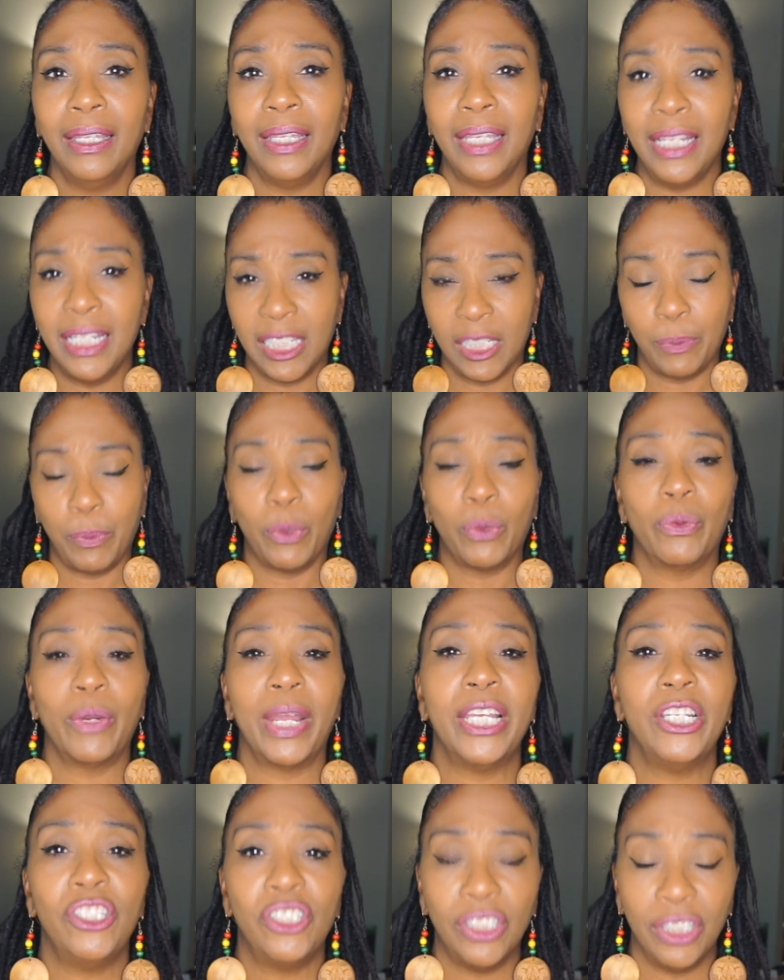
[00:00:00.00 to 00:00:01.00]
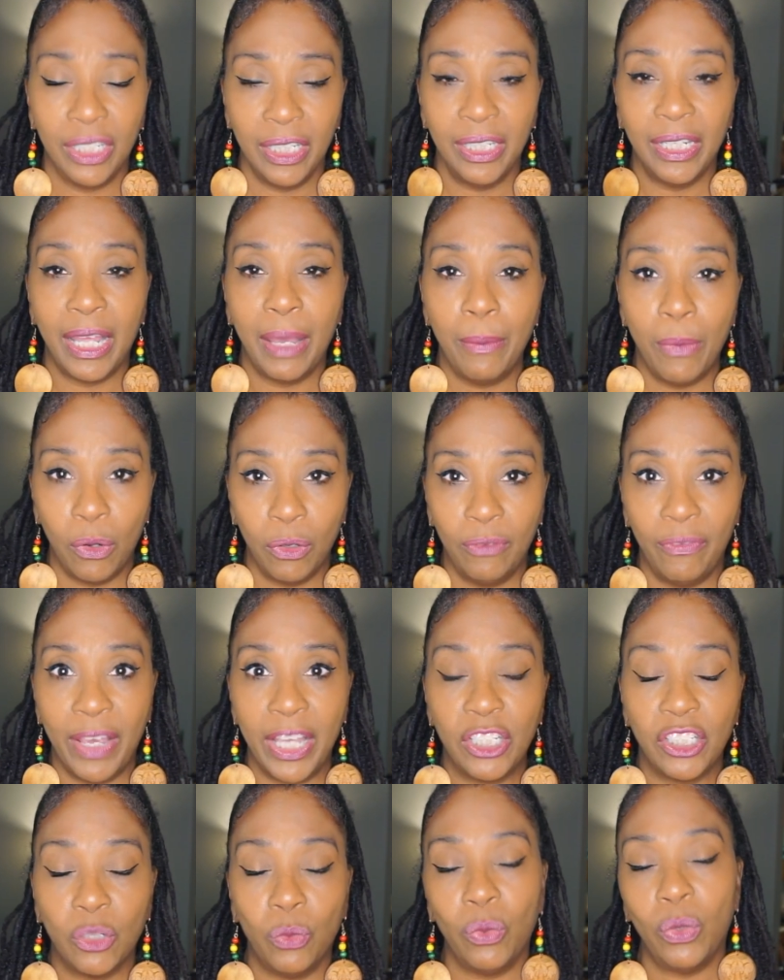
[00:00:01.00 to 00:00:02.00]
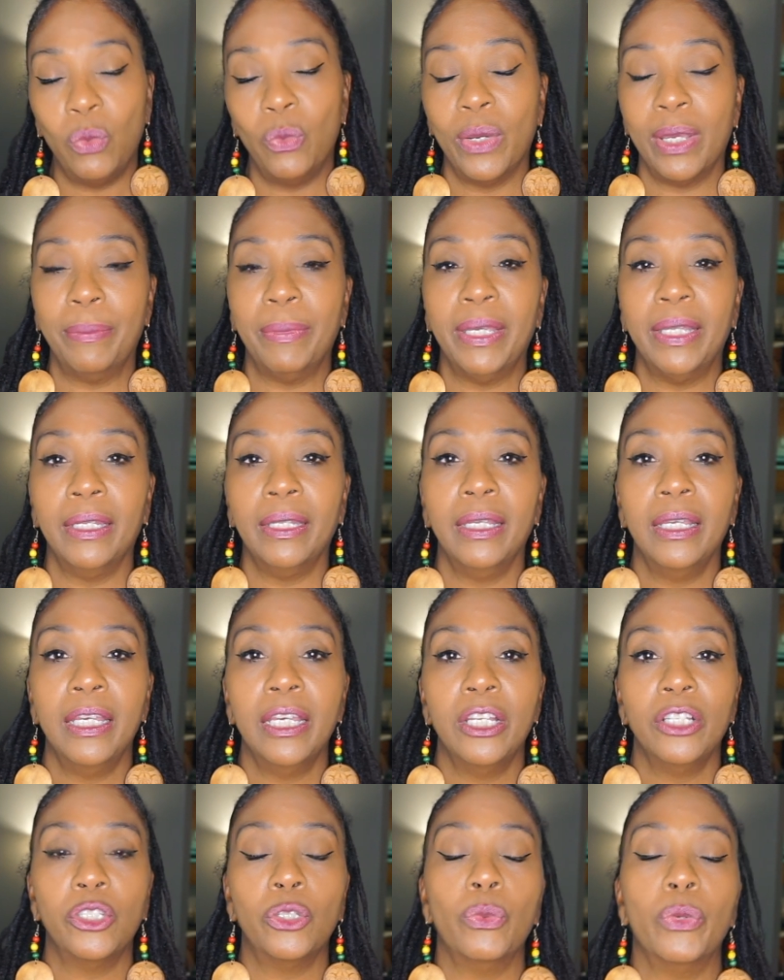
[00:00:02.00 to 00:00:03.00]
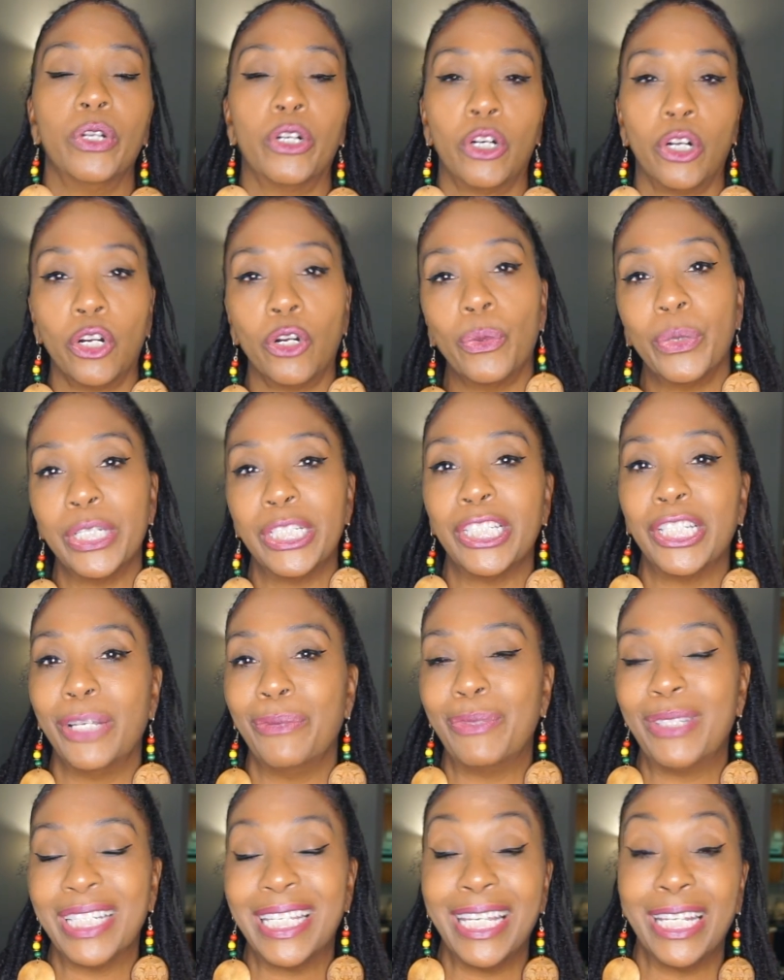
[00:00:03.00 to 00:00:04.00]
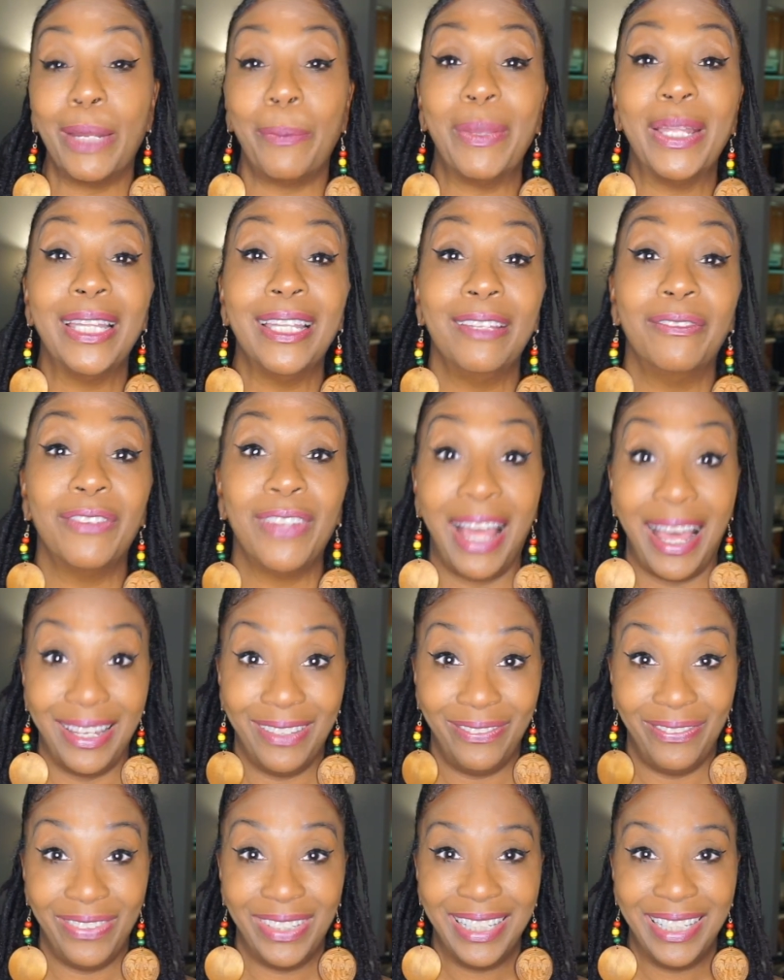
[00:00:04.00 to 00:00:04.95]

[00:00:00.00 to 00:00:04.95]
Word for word: inspiration and motivation with women to encourage them to get up and live life.